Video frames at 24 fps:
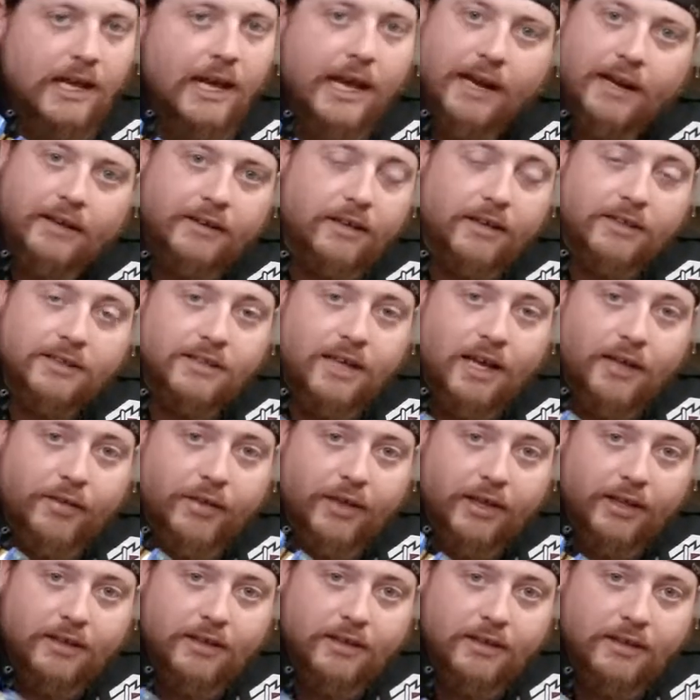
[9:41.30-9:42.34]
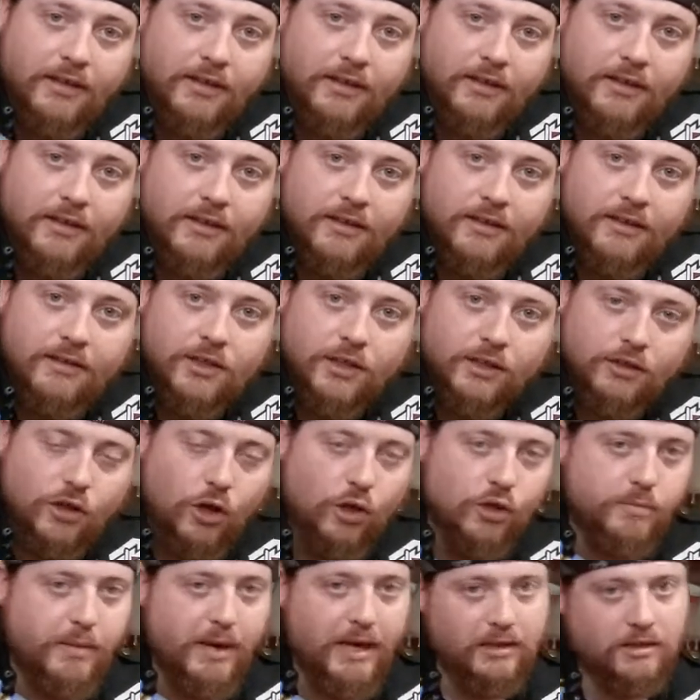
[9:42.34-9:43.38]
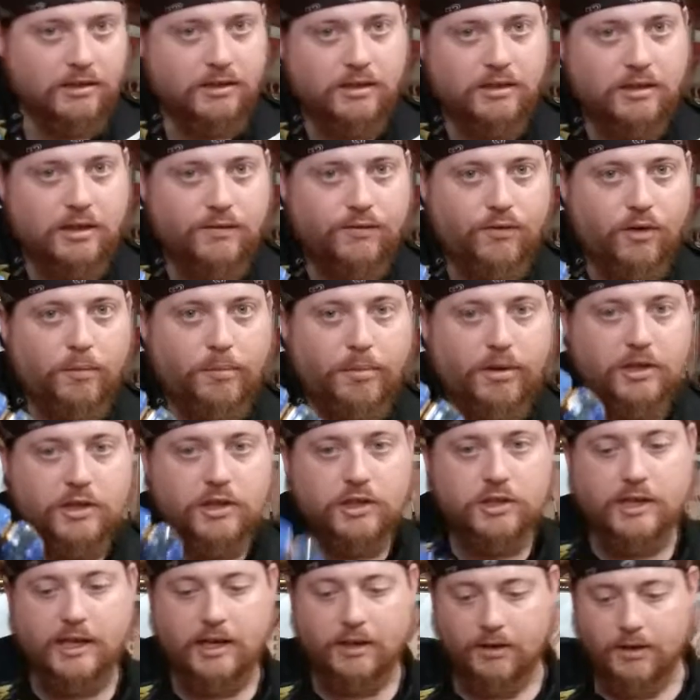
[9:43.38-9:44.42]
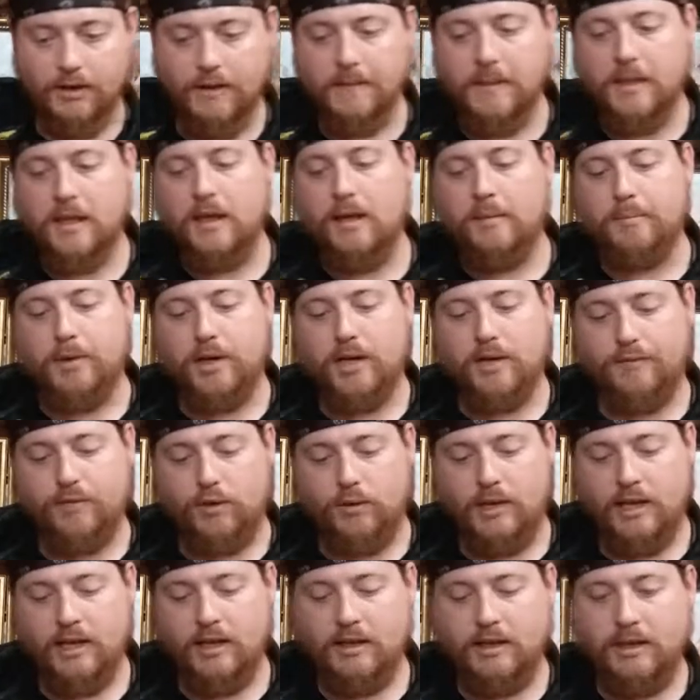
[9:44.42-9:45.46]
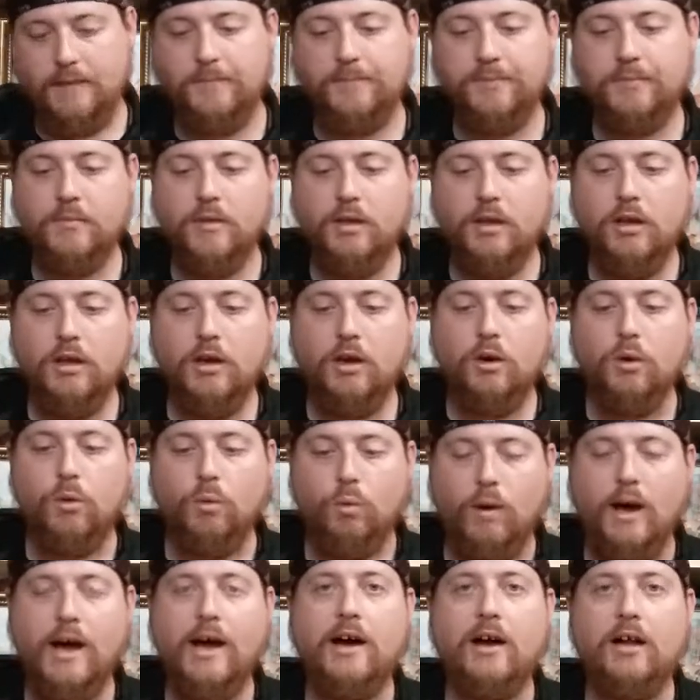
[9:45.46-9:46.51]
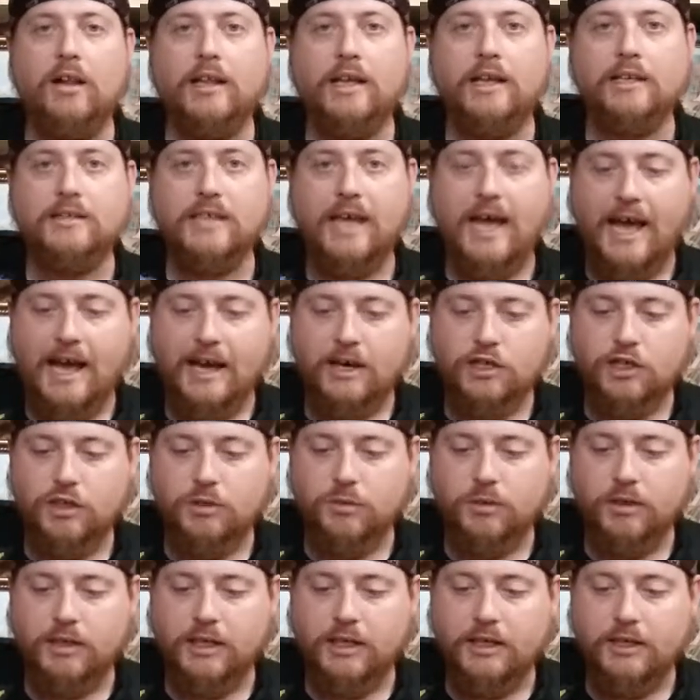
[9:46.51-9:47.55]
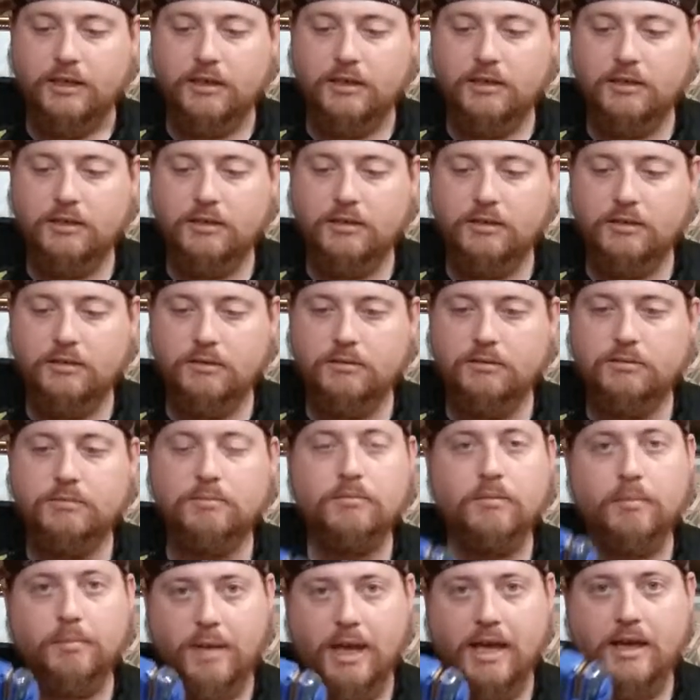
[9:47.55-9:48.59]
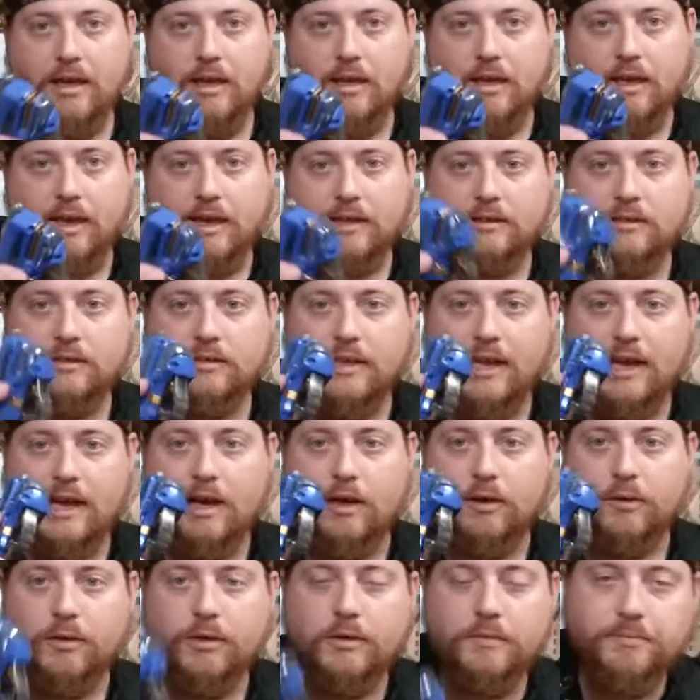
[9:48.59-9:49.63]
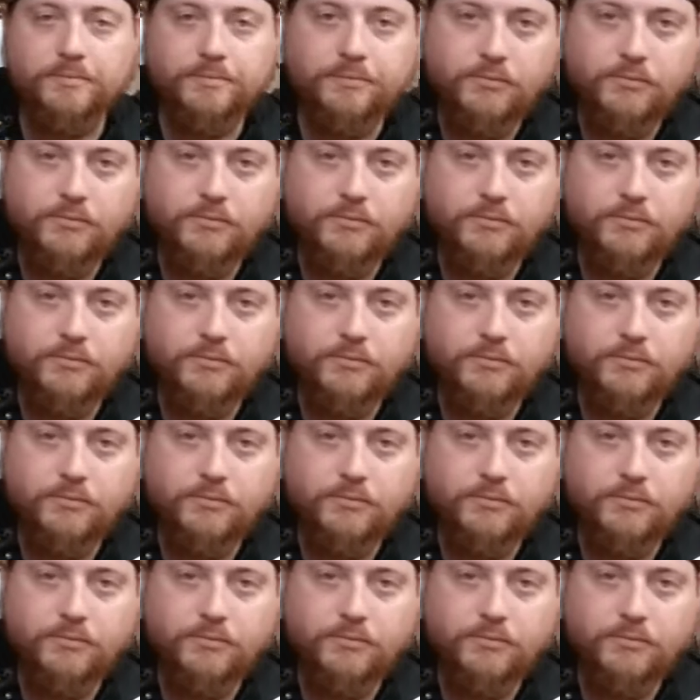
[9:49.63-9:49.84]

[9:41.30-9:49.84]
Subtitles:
And it does nothing. Just goes back to the default punch sound. But if you hit it while it's actually making its sound,